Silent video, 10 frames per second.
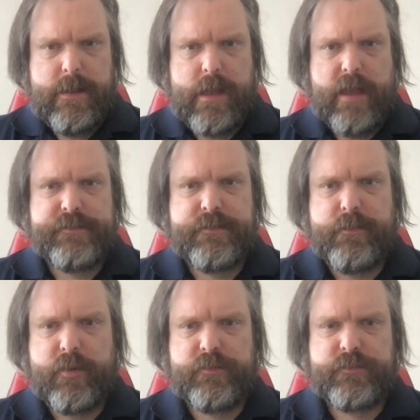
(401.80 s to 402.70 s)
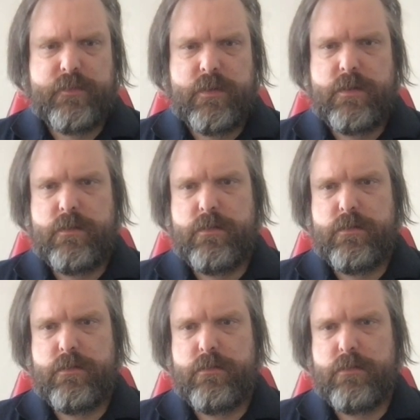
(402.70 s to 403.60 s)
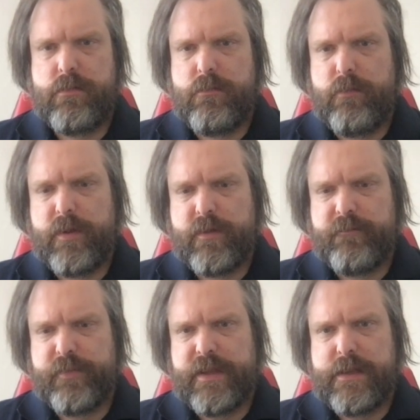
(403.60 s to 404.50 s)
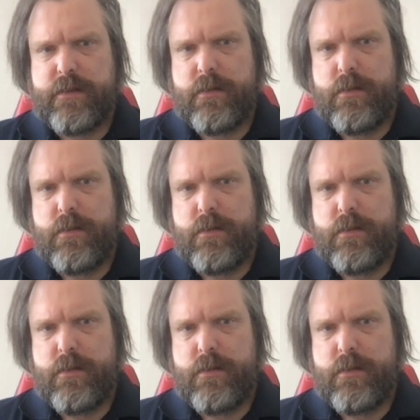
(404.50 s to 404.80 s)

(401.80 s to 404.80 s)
I suppose we could have played